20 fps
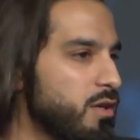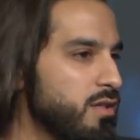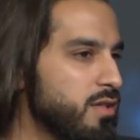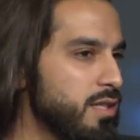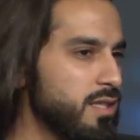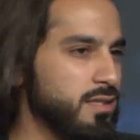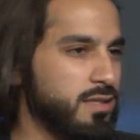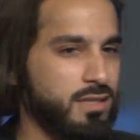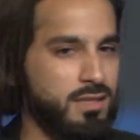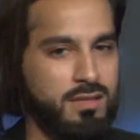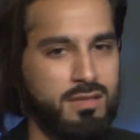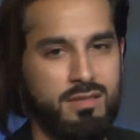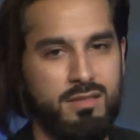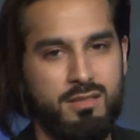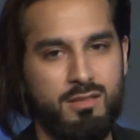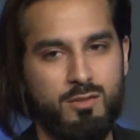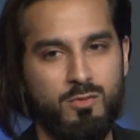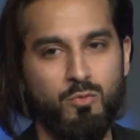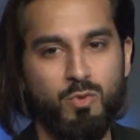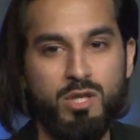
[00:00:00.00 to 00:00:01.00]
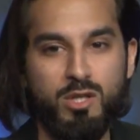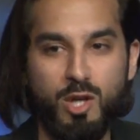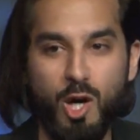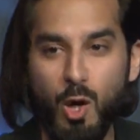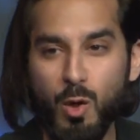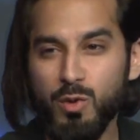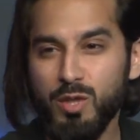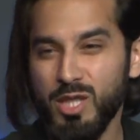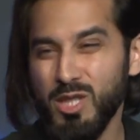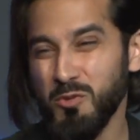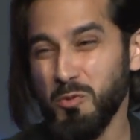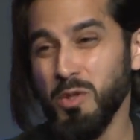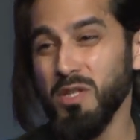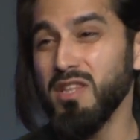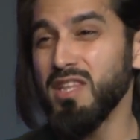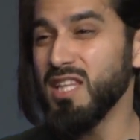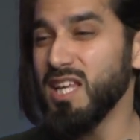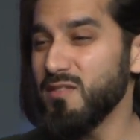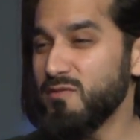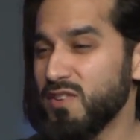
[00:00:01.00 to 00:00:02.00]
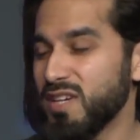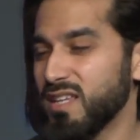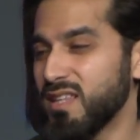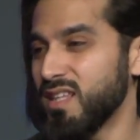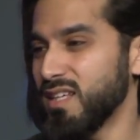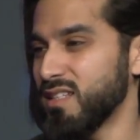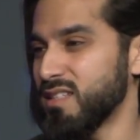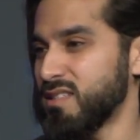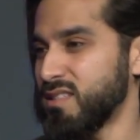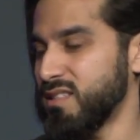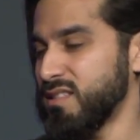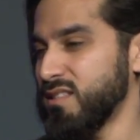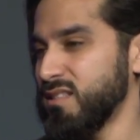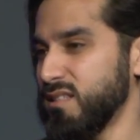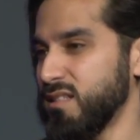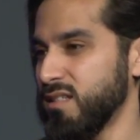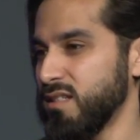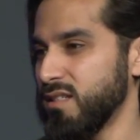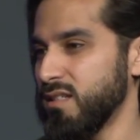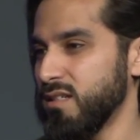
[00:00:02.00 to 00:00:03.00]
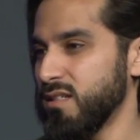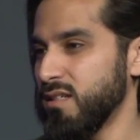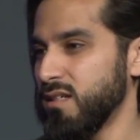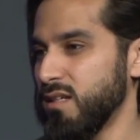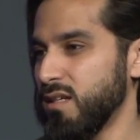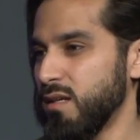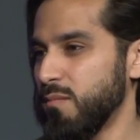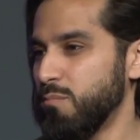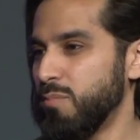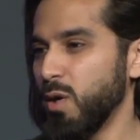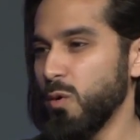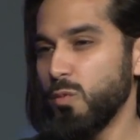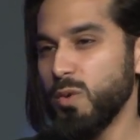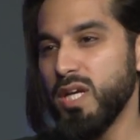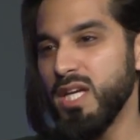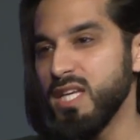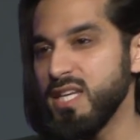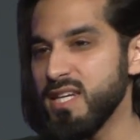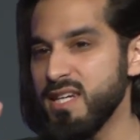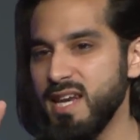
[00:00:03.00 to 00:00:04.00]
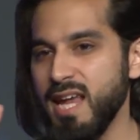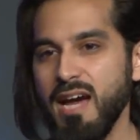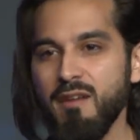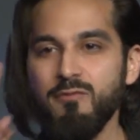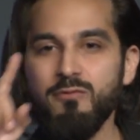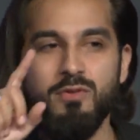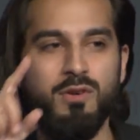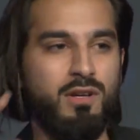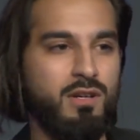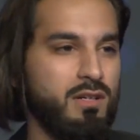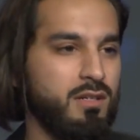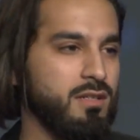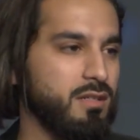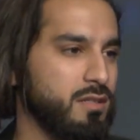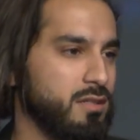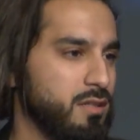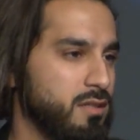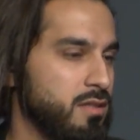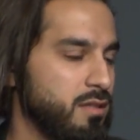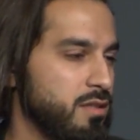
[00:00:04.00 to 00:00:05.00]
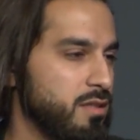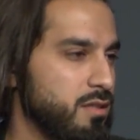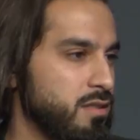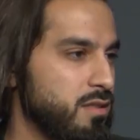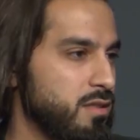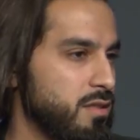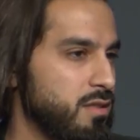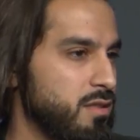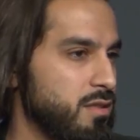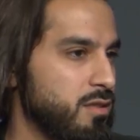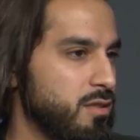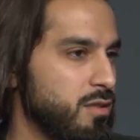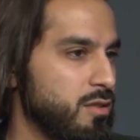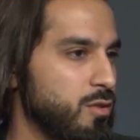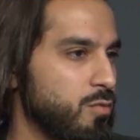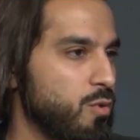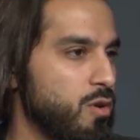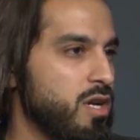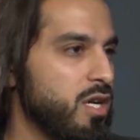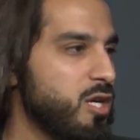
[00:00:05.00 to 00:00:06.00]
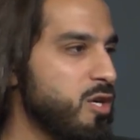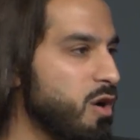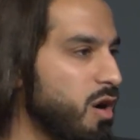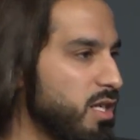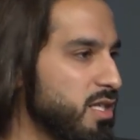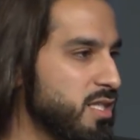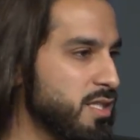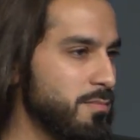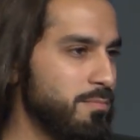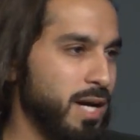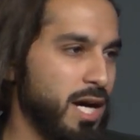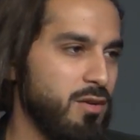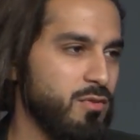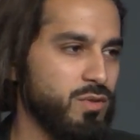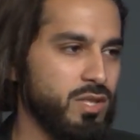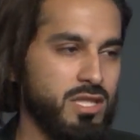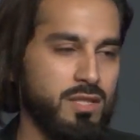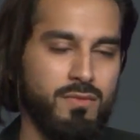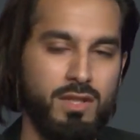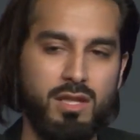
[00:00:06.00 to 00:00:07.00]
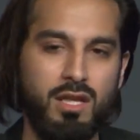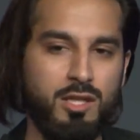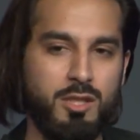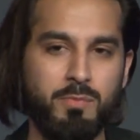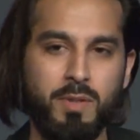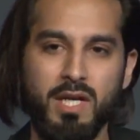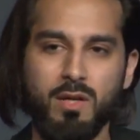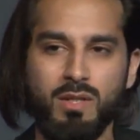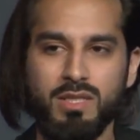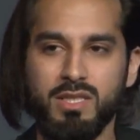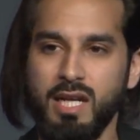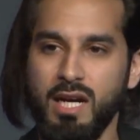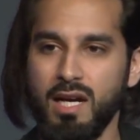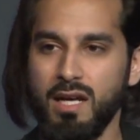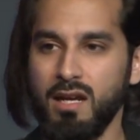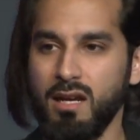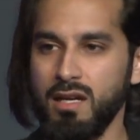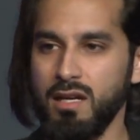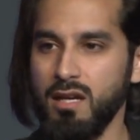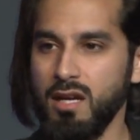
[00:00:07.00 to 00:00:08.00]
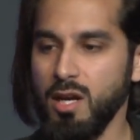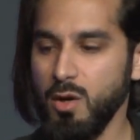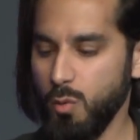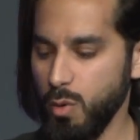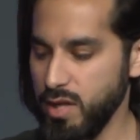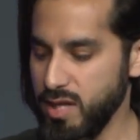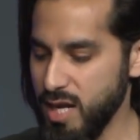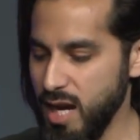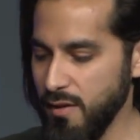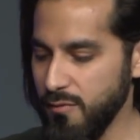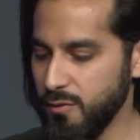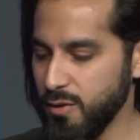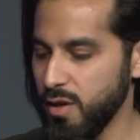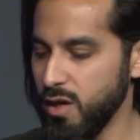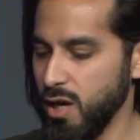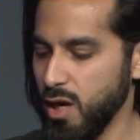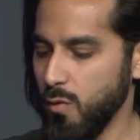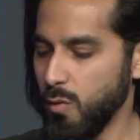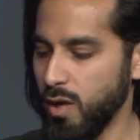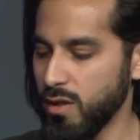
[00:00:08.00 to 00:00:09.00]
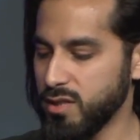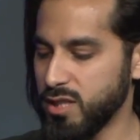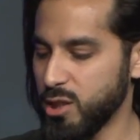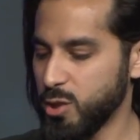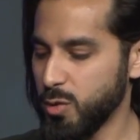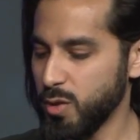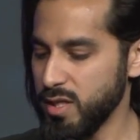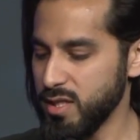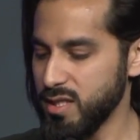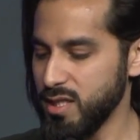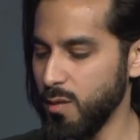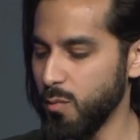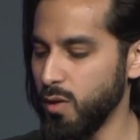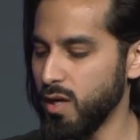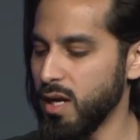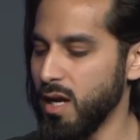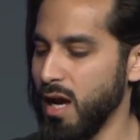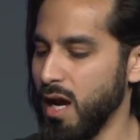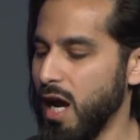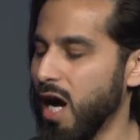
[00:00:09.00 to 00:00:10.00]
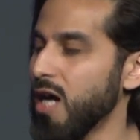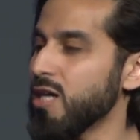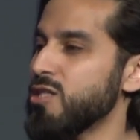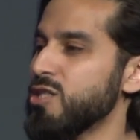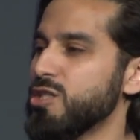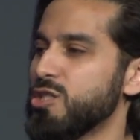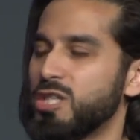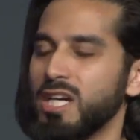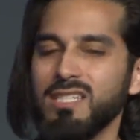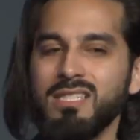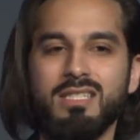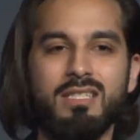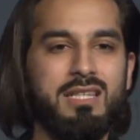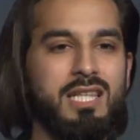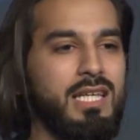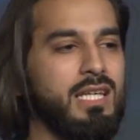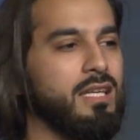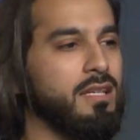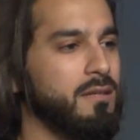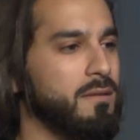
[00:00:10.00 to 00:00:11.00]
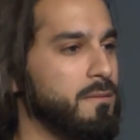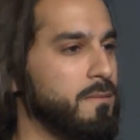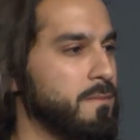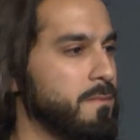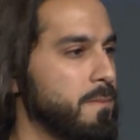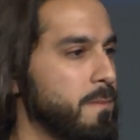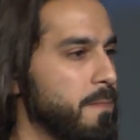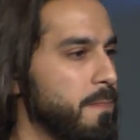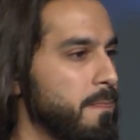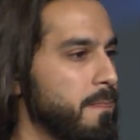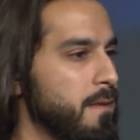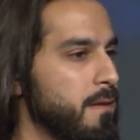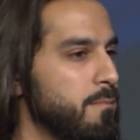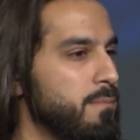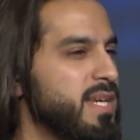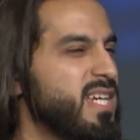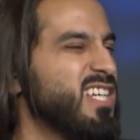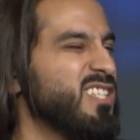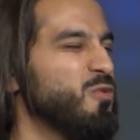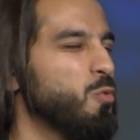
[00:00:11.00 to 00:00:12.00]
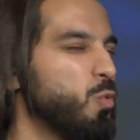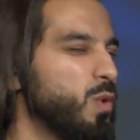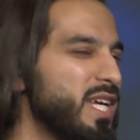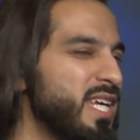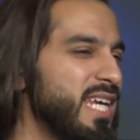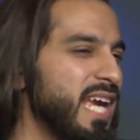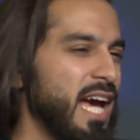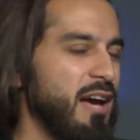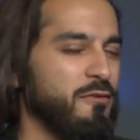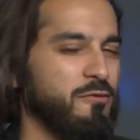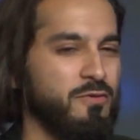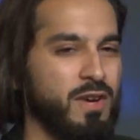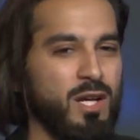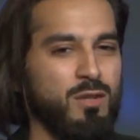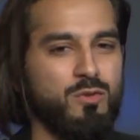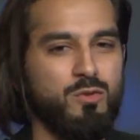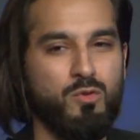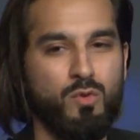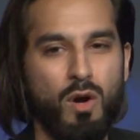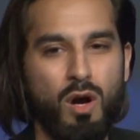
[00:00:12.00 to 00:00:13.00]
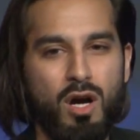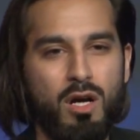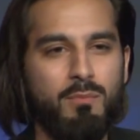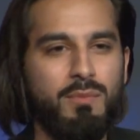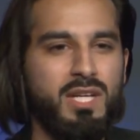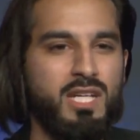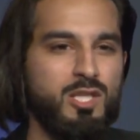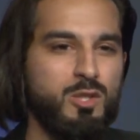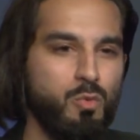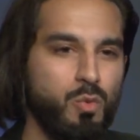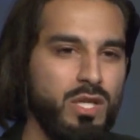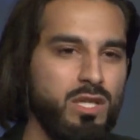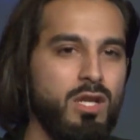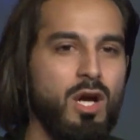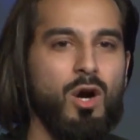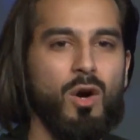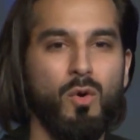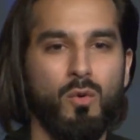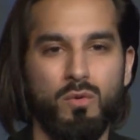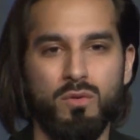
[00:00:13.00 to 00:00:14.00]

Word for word: this, we know this, we're living this. But we never want to cross the boundaries of Allah subhanahu wa ta'ala. We never want to treat someone unjustly because we have felt wrong, because we know